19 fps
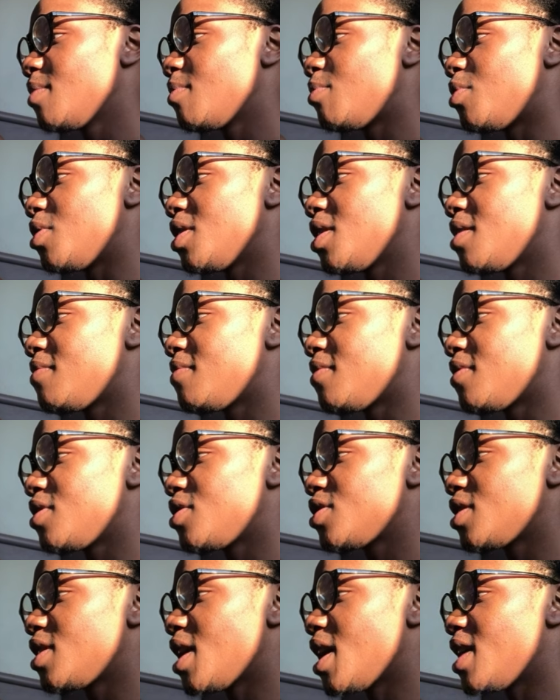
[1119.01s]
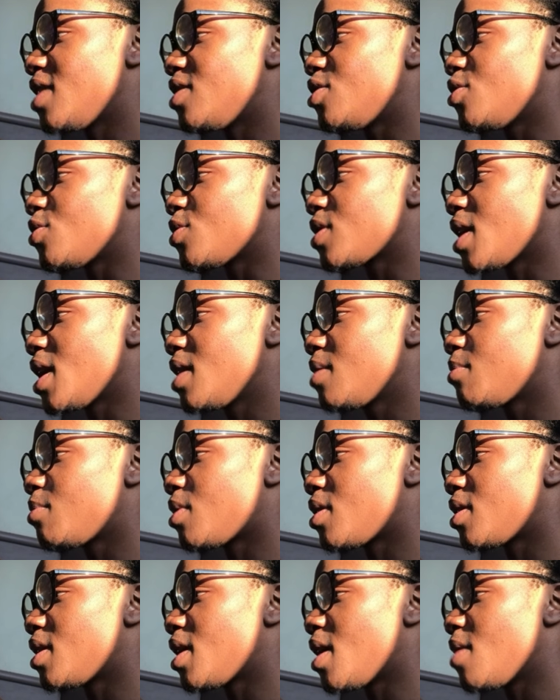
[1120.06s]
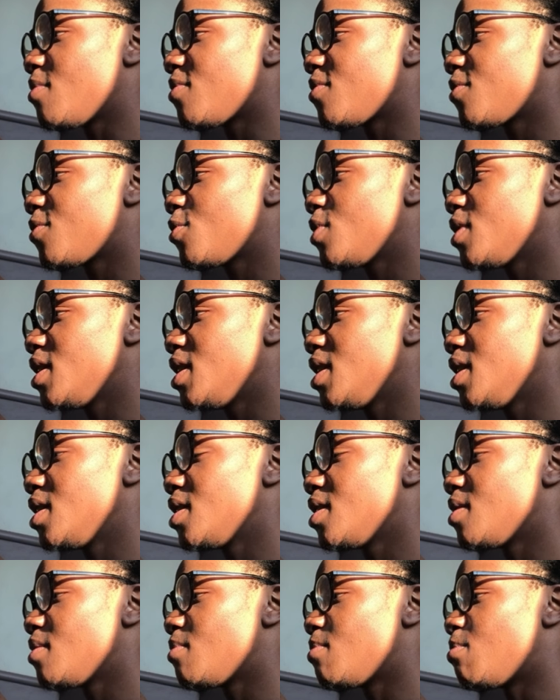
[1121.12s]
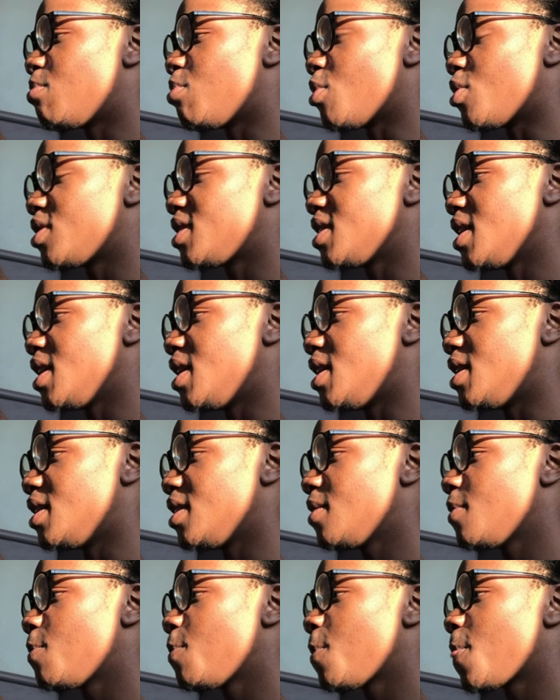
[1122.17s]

Brilliant vision. As your silent partner, I'm fully bought in.